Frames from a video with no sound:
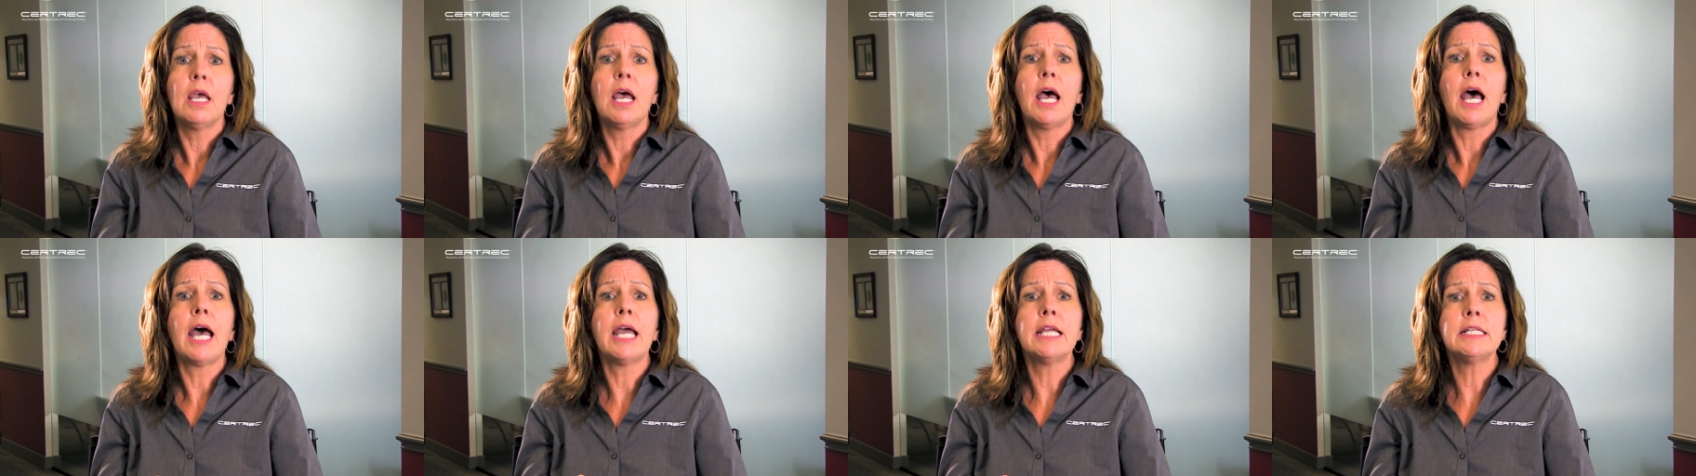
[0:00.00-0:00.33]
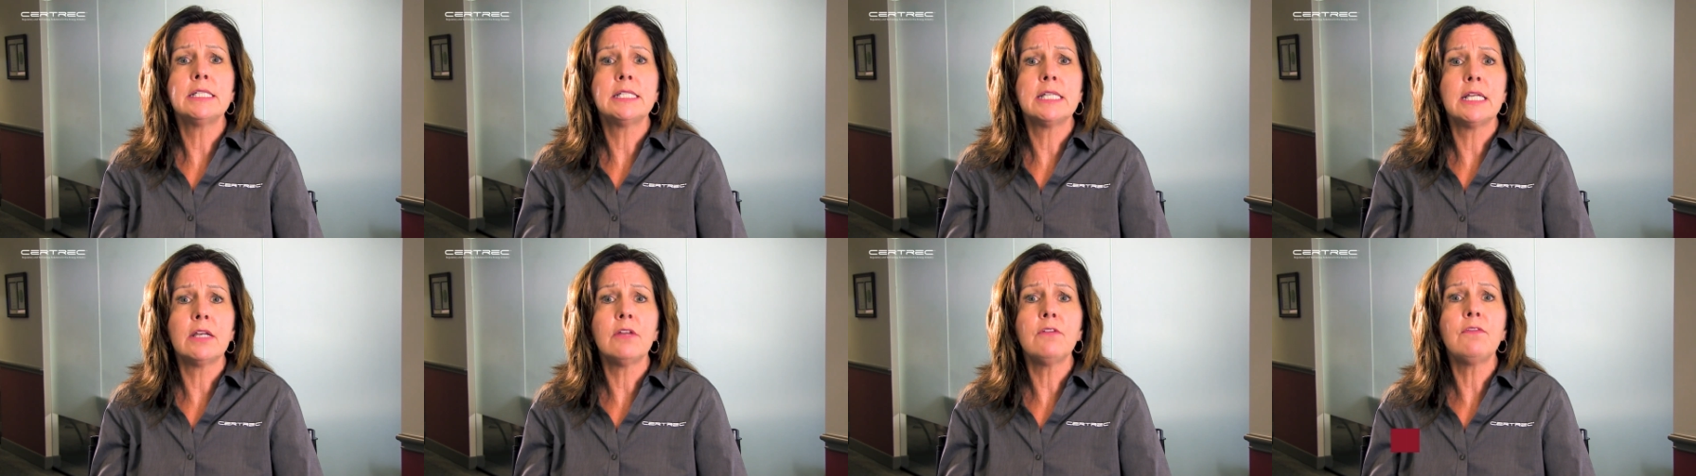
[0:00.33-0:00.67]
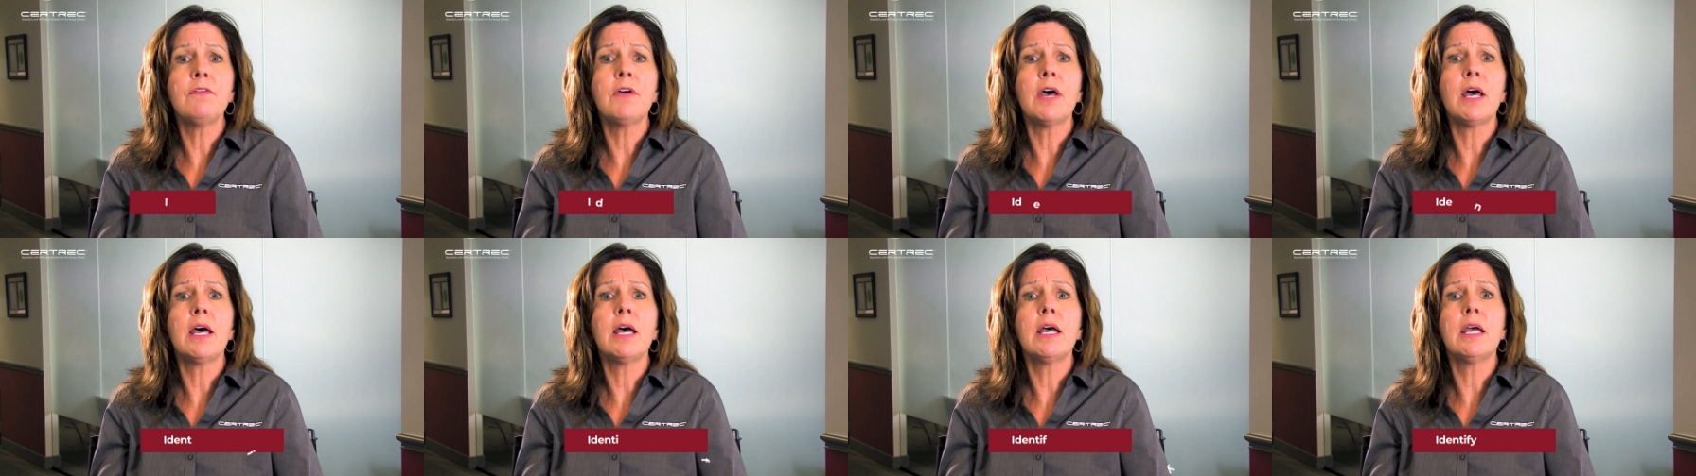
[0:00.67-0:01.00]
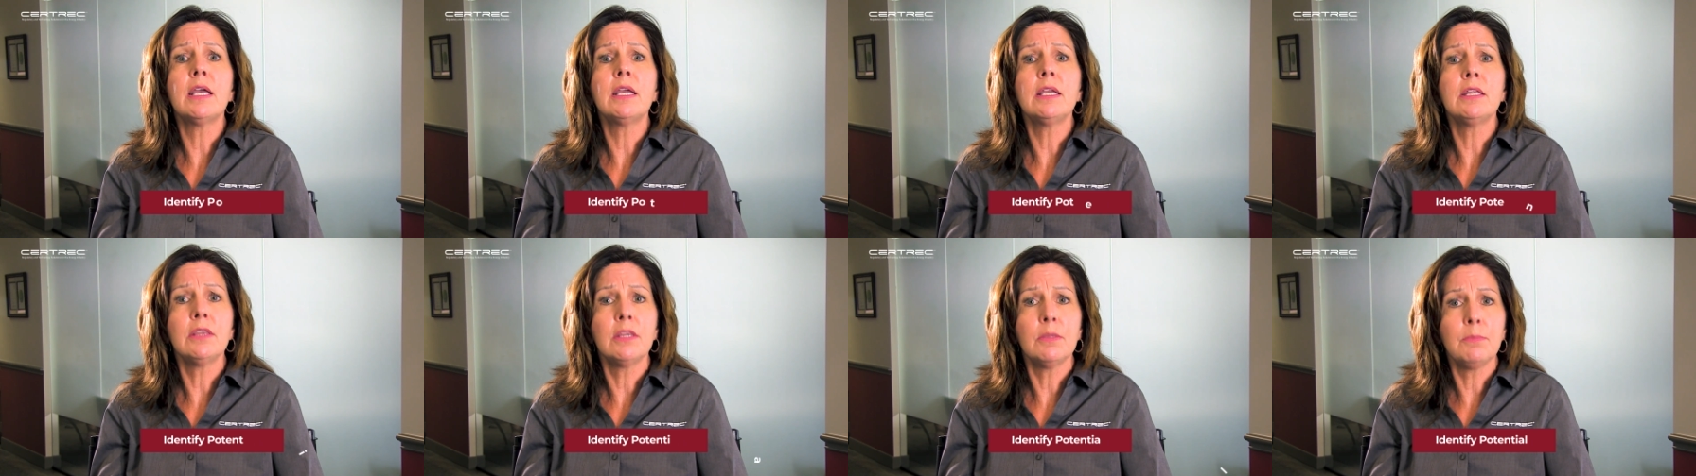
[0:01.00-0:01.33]

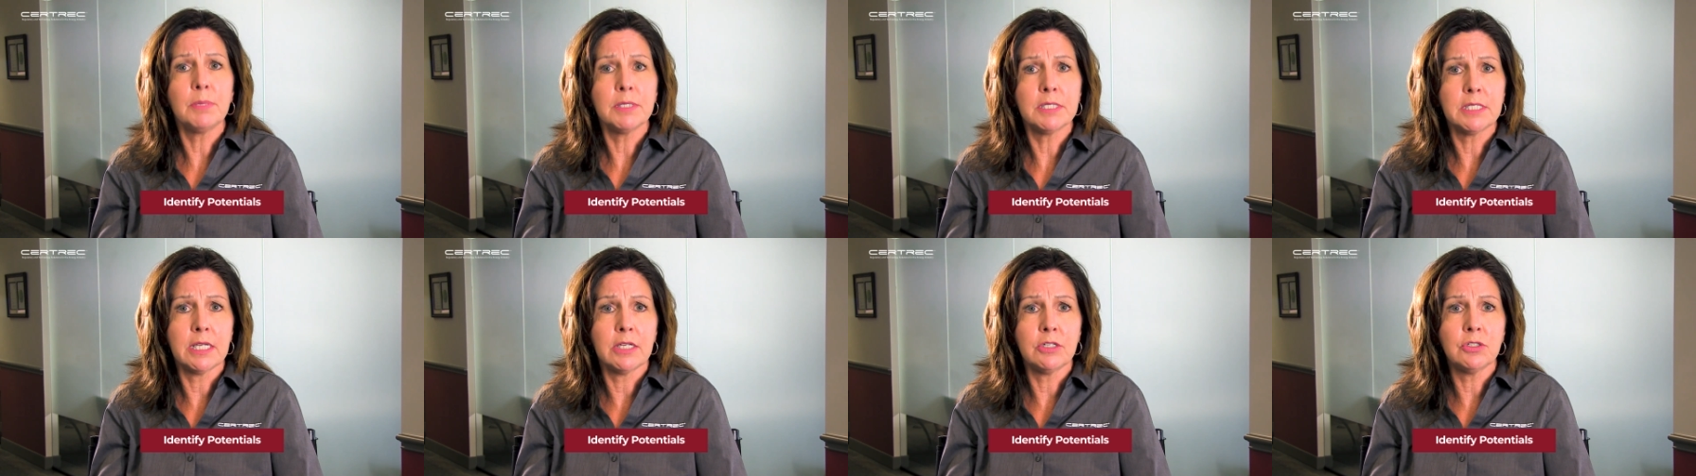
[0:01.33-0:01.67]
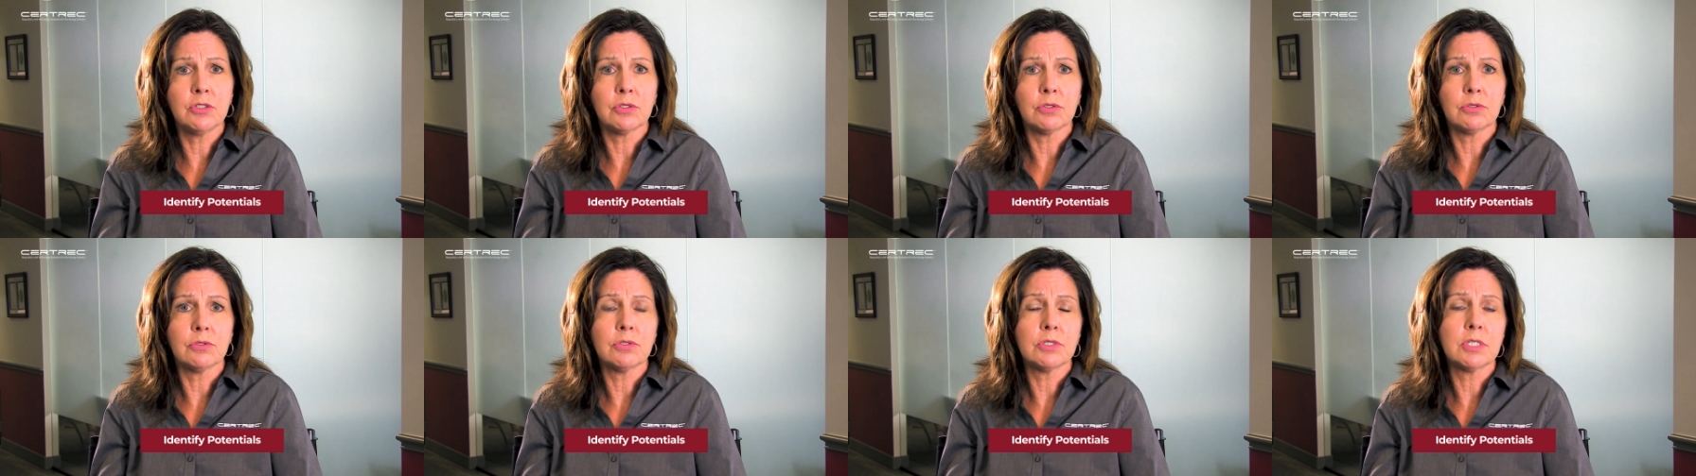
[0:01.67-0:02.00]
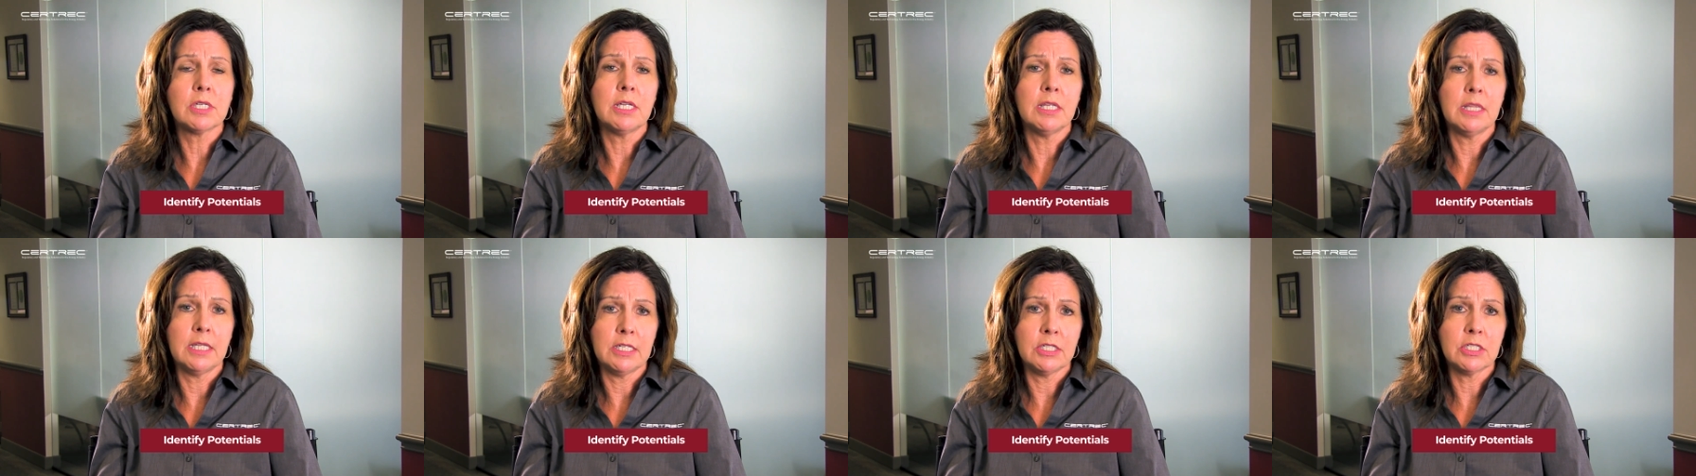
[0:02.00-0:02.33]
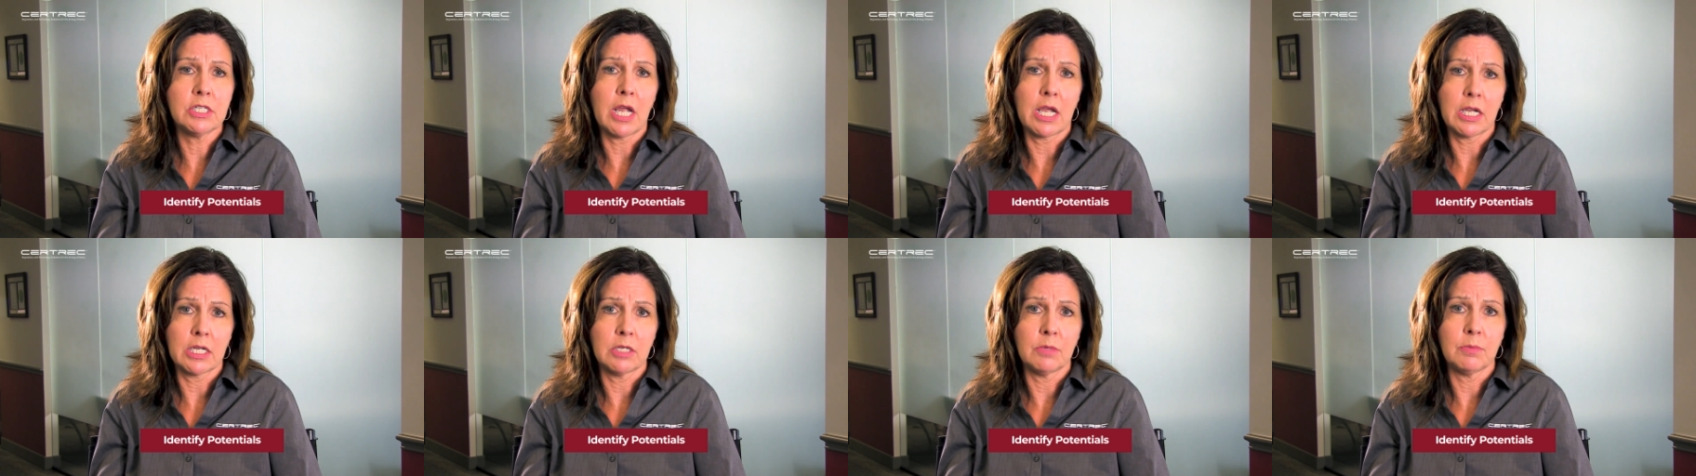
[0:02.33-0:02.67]
Identify the potentials in these
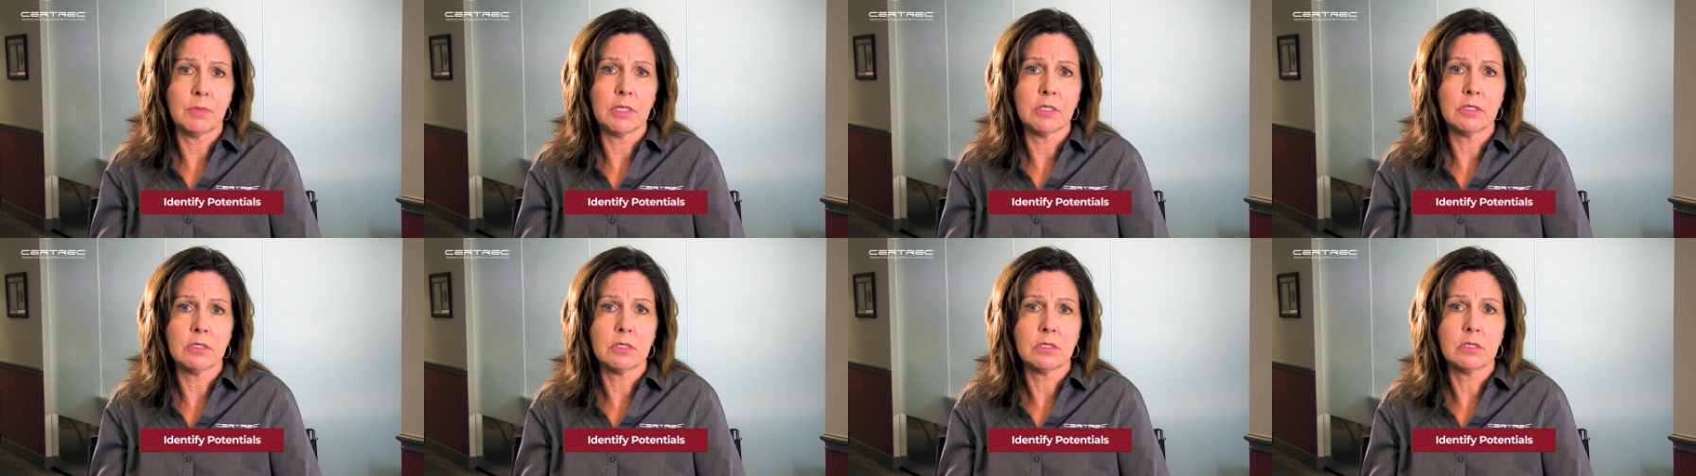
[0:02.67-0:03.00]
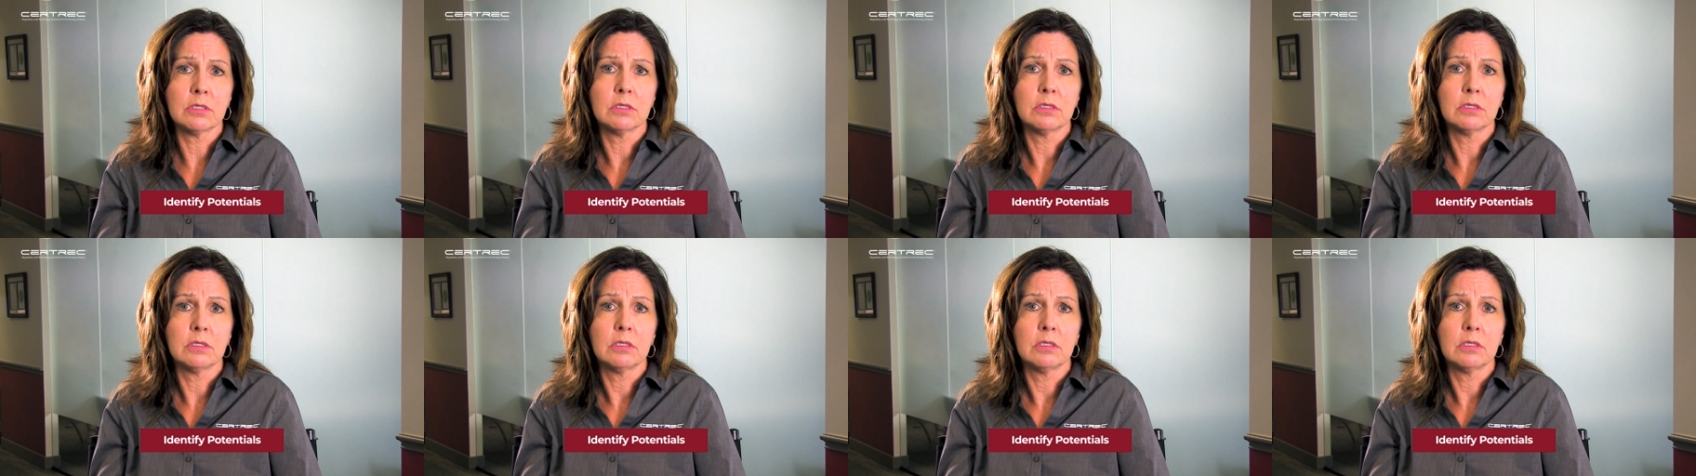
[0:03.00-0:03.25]
documents.